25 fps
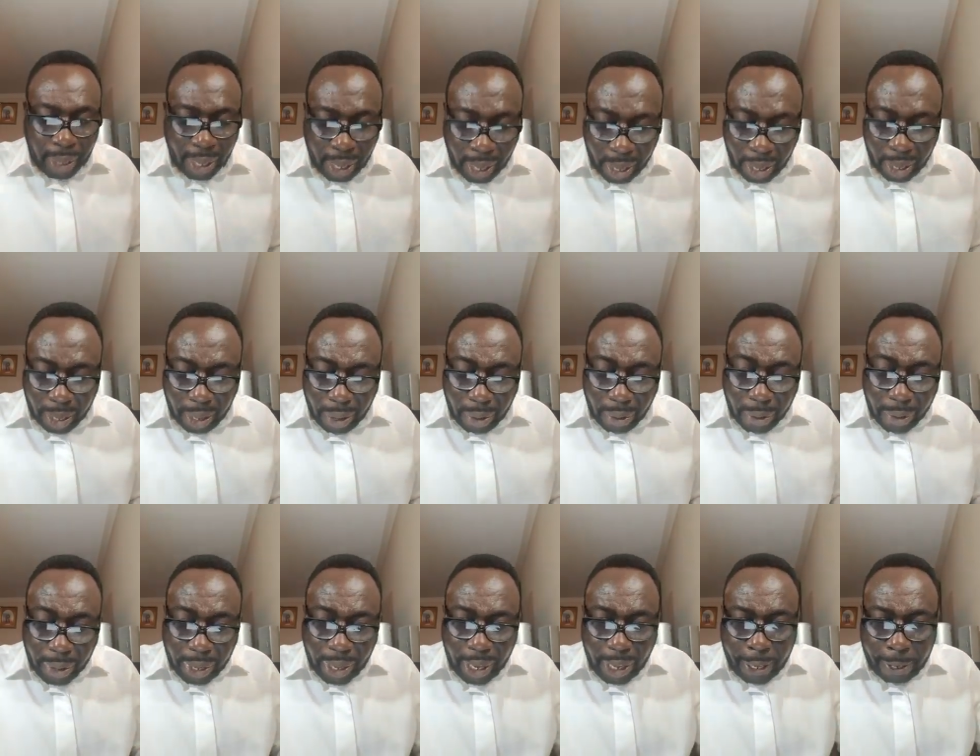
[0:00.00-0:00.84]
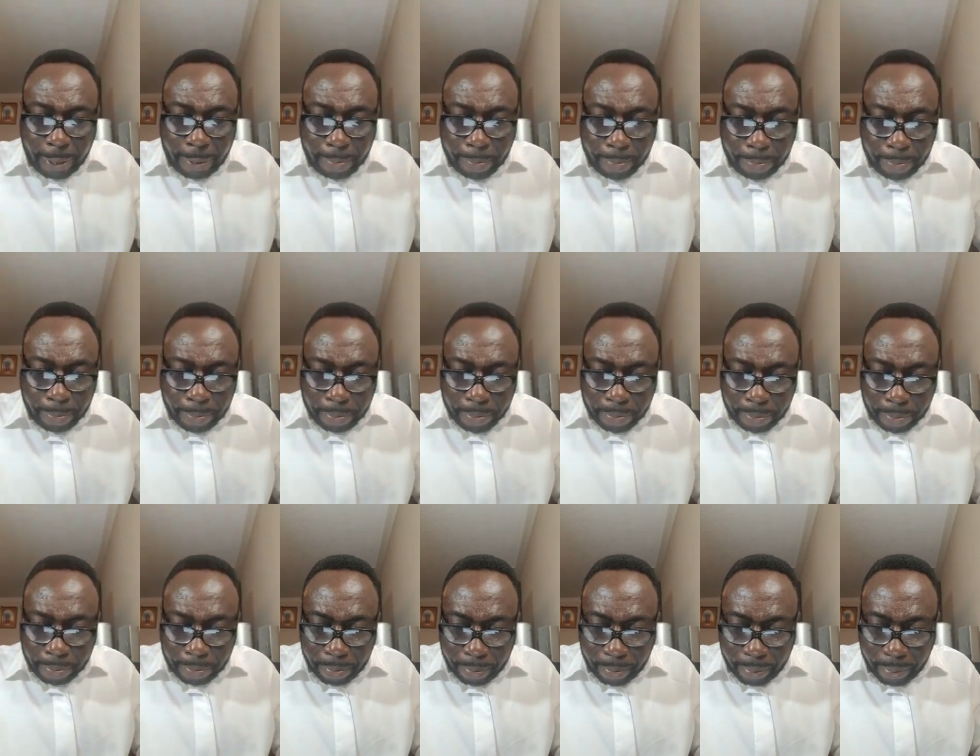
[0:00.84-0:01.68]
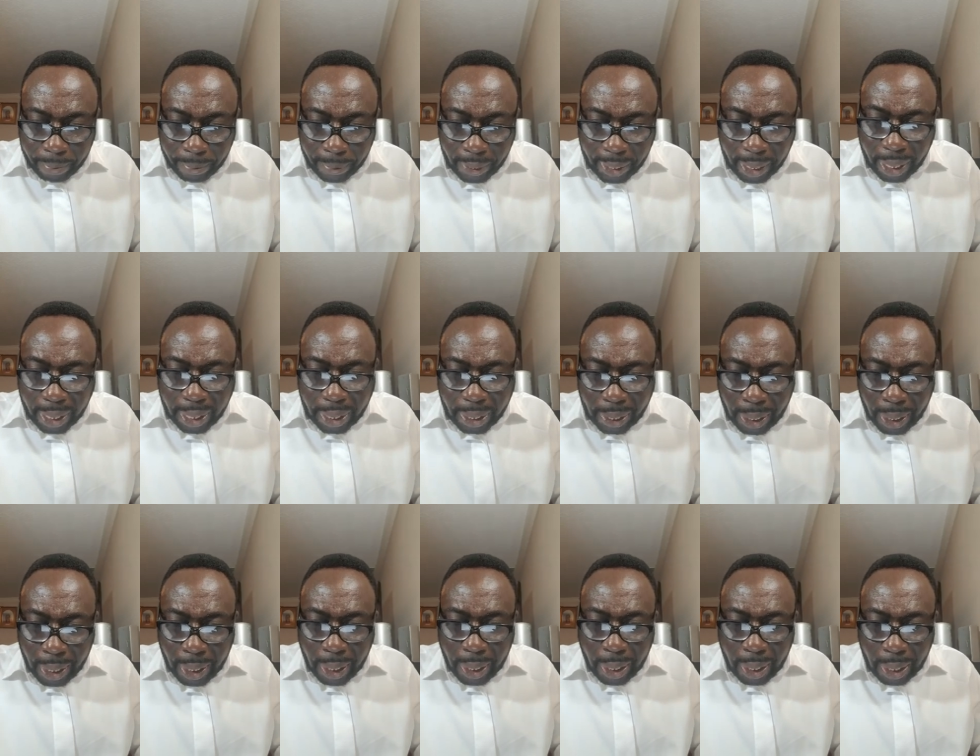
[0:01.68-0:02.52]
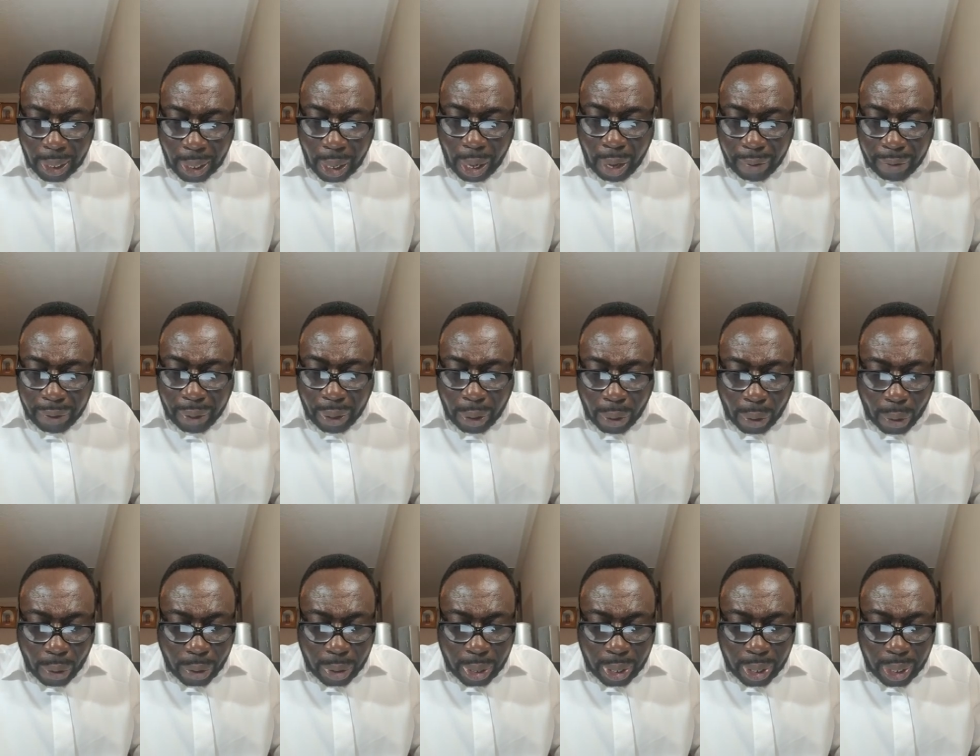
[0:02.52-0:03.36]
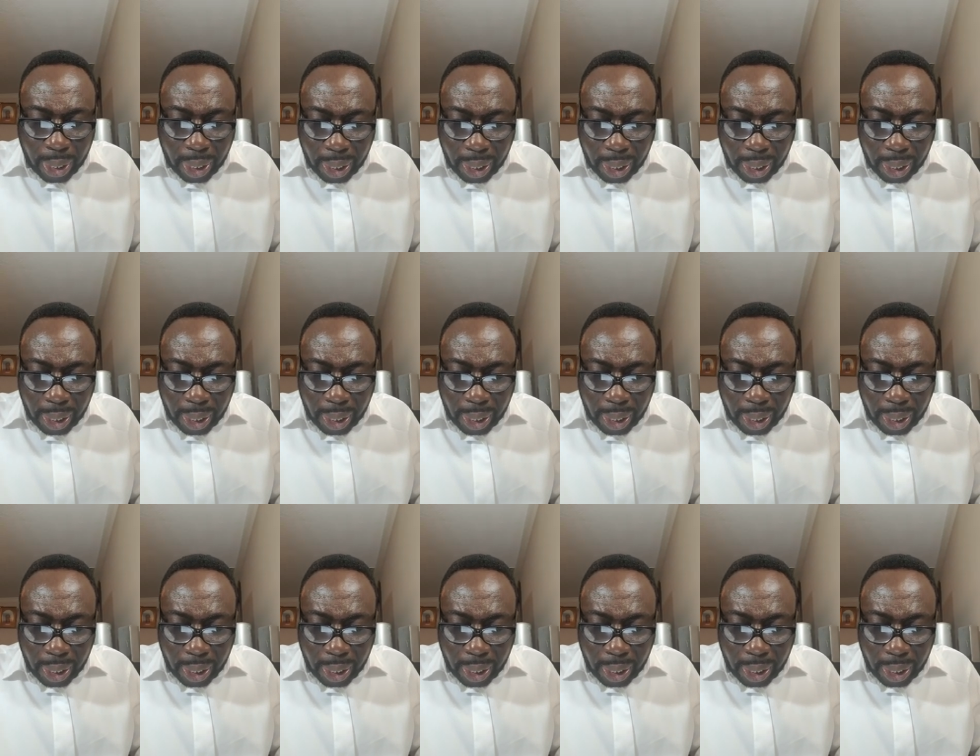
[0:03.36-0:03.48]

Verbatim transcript: Hallelujah. Just love the Lord.